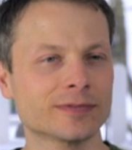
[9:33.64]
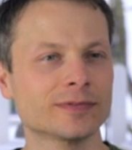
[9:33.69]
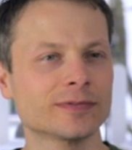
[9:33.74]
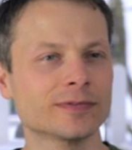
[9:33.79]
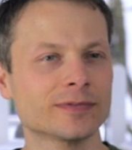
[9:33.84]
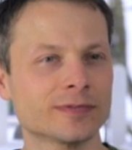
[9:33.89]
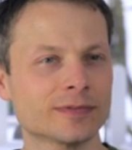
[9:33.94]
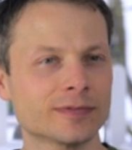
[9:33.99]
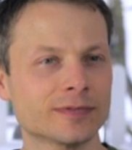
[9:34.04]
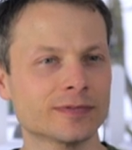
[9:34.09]

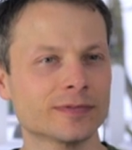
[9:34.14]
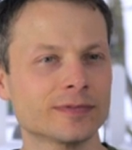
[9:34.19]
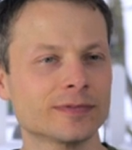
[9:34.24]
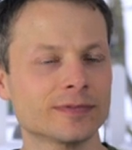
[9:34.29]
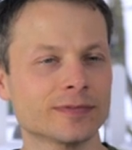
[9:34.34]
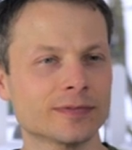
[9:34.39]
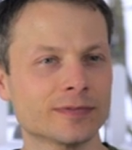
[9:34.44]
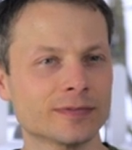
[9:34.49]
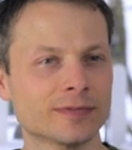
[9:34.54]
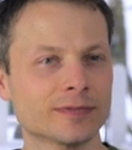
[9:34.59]

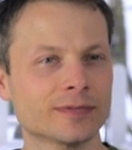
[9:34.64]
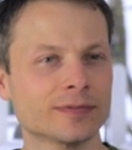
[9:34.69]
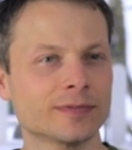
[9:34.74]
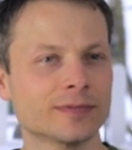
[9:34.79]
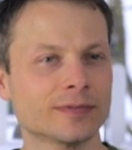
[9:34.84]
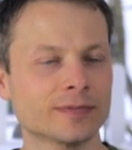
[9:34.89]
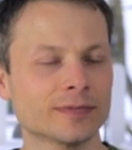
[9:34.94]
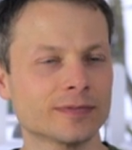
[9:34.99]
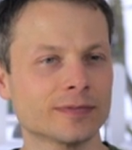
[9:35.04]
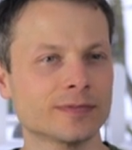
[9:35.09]

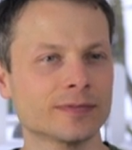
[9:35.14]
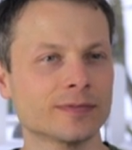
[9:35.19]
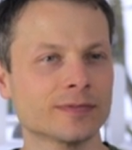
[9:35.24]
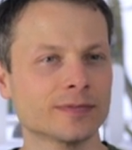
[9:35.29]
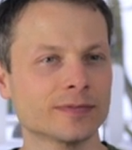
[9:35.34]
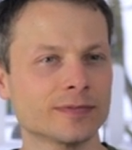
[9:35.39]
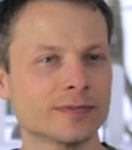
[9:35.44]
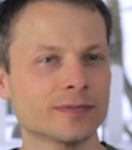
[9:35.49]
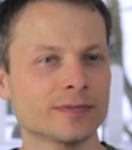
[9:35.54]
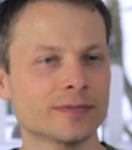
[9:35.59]

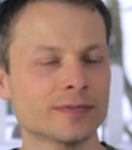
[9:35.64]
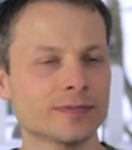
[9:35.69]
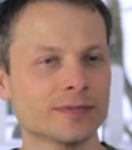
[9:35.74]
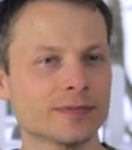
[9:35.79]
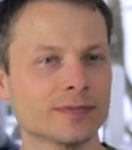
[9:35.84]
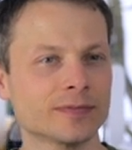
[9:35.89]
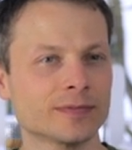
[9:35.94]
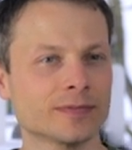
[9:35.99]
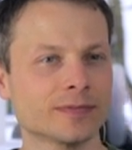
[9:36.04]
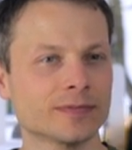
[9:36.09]

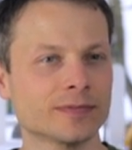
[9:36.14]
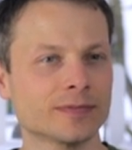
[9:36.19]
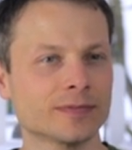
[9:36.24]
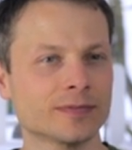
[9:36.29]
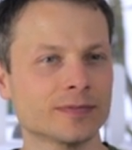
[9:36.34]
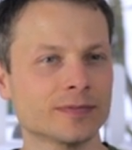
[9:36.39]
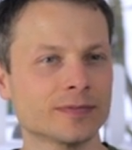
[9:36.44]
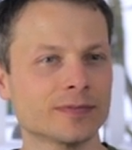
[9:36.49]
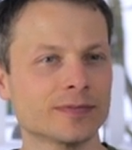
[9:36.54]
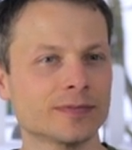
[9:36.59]

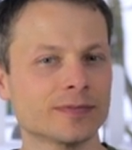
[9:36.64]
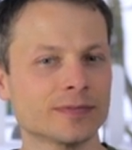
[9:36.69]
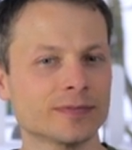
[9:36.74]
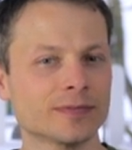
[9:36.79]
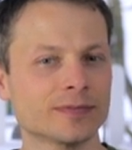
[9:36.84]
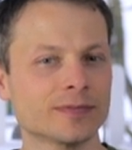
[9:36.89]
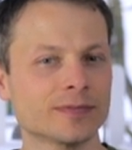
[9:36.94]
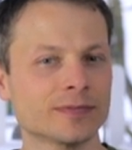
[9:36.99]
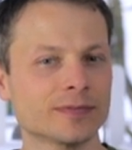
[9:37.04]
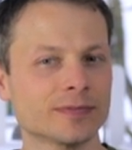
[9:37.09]

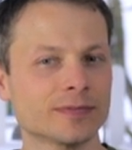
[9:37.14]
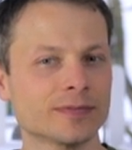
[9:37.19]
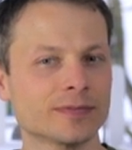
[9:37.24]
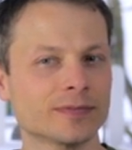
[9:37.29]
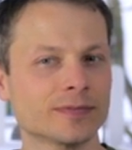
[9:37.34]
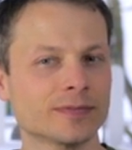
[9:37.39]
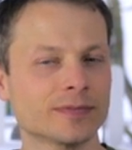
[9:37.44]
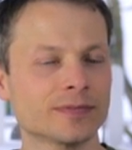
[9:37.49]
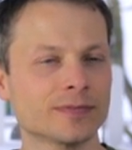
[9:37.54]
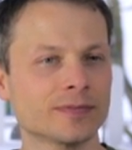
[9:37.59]

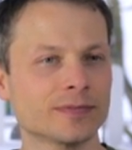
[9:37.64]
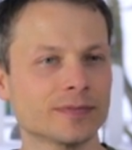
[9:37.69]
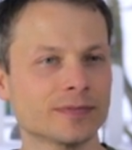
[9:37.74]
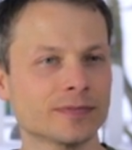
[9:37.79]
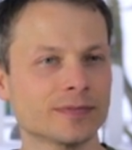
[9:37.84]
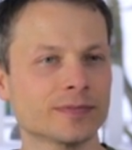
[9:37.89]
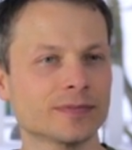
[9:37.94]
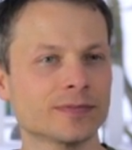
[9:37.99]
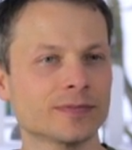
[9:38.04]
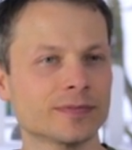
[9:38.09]

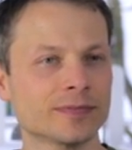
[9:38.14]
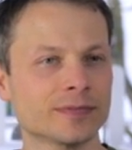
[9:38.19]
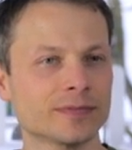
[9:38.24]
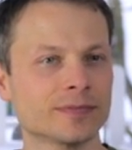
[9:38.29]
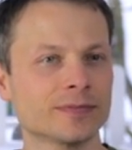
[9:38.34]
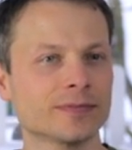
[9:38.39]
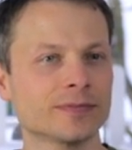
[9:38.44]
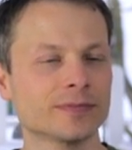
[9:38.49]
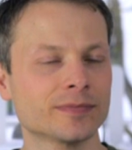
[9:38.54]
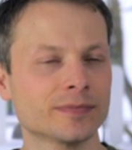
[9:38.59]

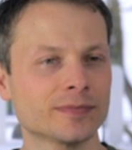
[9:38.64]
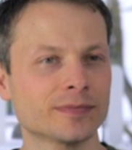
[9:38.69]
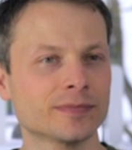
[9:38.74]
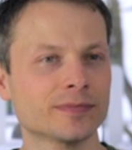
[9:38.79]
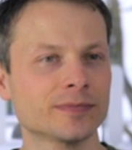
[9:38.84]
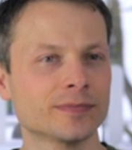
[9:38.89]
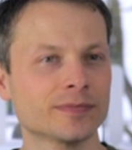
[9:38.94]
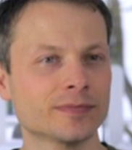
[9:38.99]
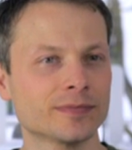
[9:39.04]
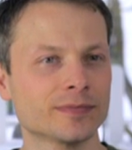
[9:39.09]

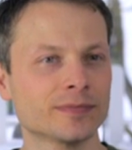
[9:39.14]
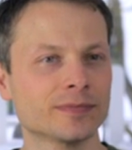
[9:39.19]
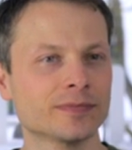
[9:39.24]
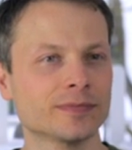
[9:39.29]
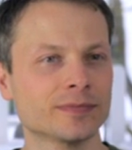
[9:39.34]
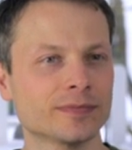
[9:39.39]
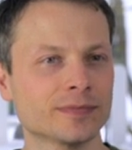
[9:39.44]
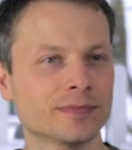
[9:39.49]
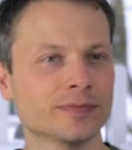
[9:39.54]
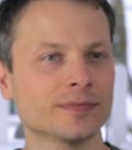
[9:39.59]

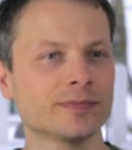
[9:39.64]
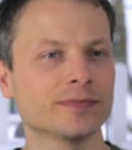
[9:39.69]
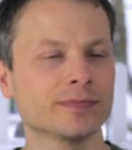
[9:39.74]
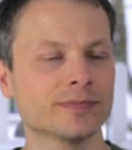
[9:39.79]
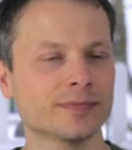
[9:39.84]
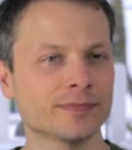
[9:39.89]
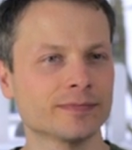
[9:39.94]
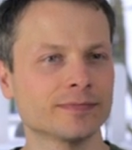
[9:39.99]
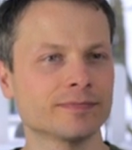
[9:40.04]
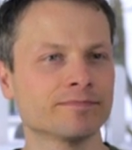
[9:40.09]

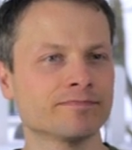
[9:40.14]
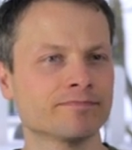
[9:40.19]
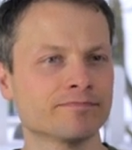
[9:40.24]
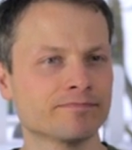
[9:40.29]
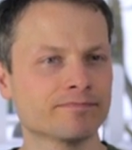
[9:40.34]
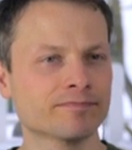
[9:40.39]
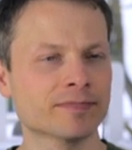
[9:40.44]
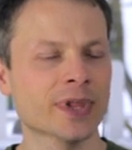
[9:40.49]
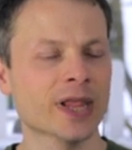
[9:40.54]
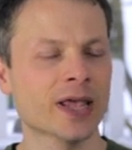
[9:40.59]

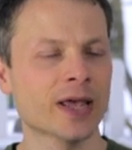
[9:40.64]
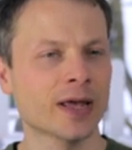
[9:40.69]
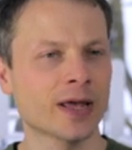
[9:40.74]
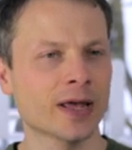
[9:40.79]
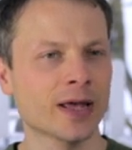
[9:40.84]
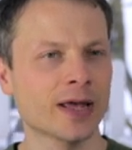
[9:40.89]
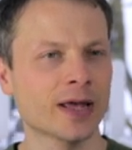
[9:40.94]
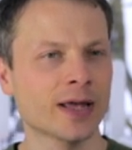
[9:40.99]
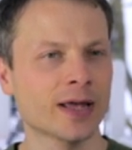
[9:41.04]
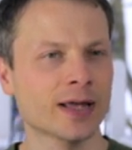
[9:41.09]

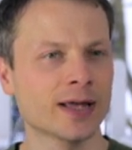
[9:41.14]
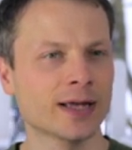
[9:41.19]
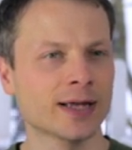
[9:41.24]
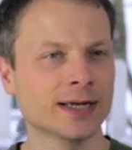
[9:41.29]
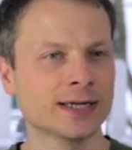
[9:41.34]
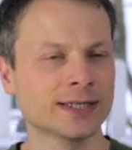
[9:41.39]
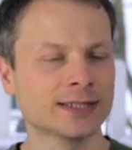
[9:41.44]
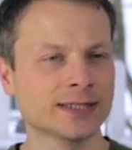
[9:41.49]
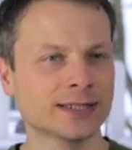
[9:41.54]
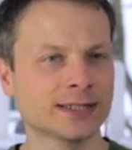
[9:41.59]
This person isn't speaking.